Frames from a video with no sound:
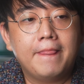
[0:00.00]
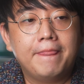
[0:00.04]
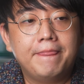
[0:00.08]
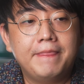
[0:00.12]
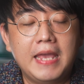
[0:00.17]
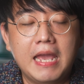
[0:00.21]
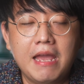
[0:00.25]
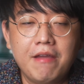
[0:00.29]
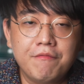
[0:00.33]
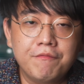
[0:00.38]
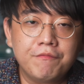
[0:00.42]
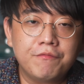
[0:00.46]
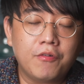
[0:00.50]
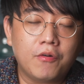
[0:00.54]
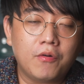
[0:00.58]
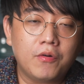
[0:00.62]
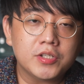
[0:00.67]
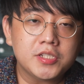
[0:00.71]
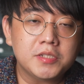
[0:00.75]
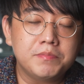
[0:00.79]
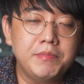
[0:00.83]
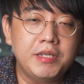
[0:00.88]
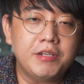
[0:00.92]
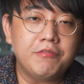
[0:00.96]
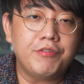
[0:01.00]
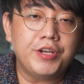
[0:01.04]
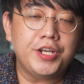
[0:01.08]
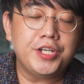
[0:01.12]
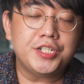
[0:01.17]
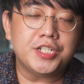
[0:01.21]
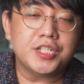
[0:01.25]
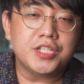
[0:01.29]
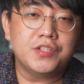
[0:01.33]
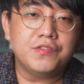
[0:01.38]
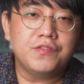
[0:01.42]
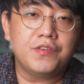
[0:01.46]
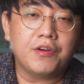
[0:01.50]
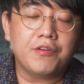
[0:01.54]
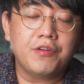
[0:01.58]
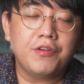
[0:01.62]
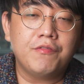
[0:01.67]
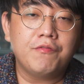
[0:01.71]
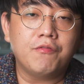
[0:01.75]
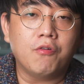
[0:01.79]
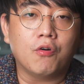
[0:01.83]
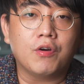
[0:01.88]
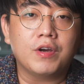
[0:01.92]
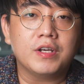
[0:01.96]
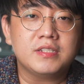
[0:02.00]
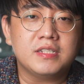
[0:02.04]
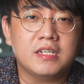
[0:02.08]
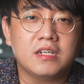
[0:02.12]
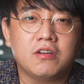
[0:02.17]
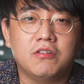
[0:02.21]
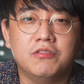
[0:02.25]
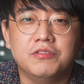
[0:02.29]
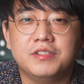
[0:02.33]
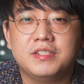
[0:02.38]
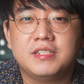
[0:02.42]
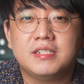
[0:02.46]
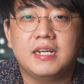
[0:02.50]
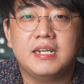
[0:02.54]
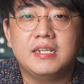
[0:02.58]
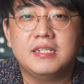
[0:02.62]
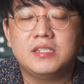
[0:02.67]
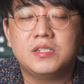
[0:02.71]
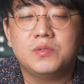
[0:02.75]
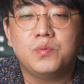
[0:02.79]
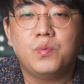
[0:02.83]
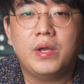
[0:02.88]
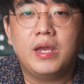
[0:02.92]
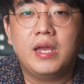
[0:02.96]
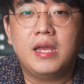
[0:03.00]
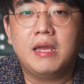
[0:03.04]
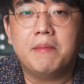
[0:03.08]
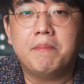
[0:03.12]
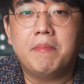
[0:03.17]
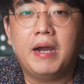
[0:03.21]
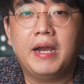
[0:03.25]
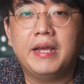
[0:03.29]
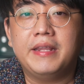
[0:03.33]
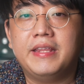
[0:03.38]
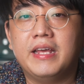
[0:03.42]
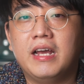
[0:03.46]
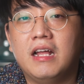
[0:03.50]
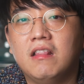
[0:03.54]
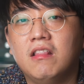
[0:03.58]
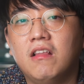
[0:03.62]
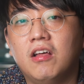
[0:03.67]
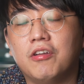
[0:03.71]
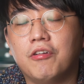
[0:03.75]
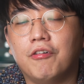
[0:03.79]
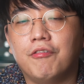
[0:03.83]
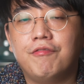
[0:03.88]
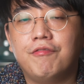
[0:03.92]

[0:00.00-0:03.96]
The M4's mid-range is very focused and concise, whereby there are a lot of